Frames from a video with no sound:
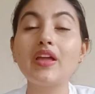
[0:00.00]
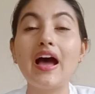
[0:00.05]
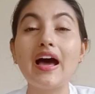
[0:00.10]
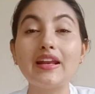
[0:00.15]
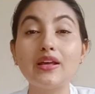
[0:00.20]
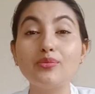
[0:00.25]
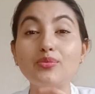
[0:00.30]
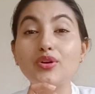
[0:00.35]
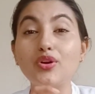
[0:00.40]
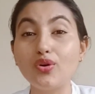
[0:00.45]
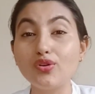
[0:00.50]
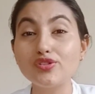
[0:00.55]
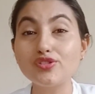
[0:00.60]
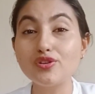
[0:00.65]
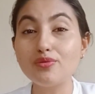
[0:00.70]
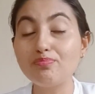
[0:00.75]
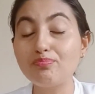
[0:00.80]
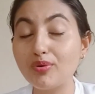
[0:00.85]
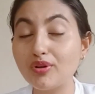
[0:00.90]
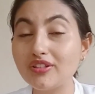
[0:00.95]
and I will
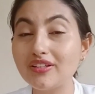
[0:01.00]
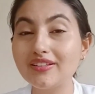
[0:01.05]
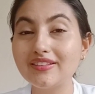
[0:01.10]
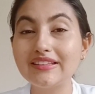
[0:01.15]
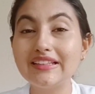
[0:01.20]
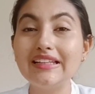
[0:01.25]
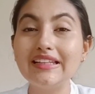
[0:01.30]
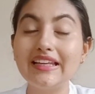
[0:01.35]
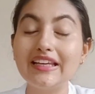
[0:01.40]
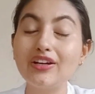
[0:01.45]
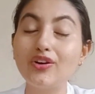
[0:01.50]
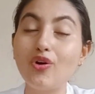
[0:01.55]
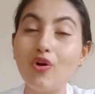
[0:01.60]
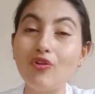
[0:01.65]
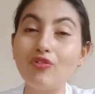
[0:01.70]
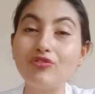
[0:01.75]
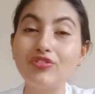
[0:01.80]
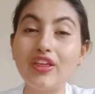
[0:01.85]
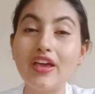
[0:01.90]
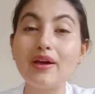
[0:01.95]
also put the link
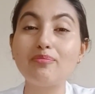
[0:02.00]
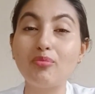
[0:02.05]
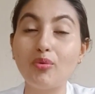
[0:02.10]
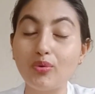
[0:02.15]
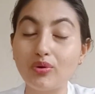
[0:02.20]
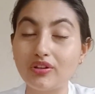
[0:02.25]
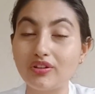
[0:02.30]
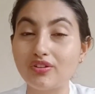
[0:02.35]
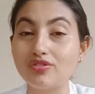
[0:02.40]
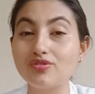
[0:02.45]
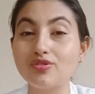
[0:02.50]
of their portal.